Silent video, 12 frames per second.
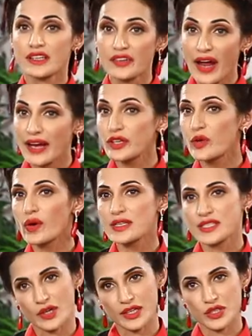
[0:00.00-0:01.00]

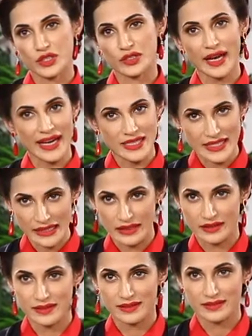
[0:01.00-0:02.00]
granule structure and tilth.